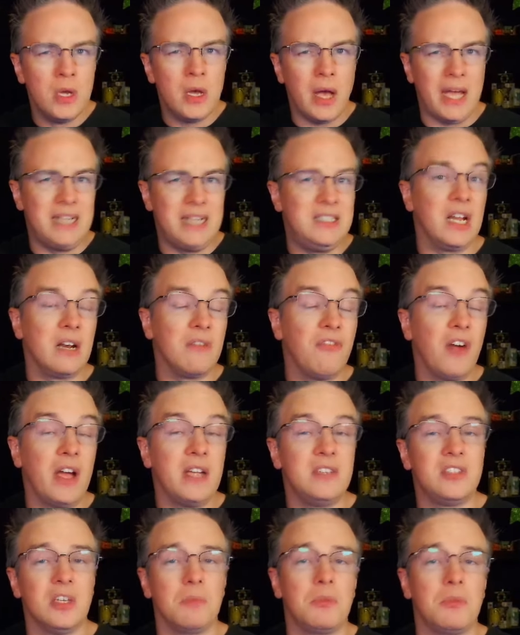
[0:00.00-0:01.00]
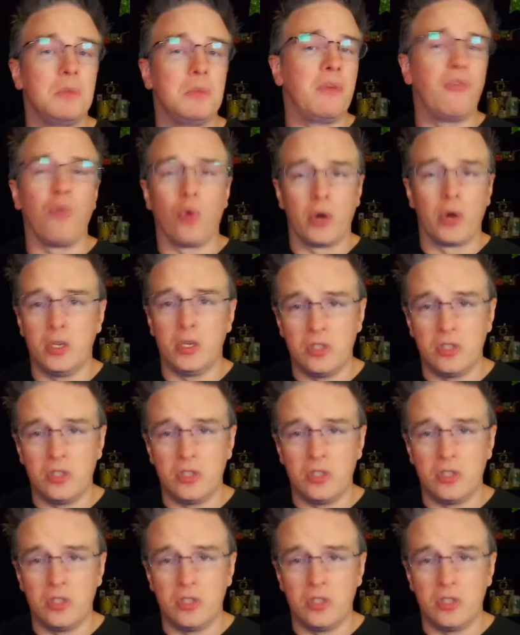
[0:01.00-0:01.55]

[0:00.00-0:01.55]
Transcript: identifying something before you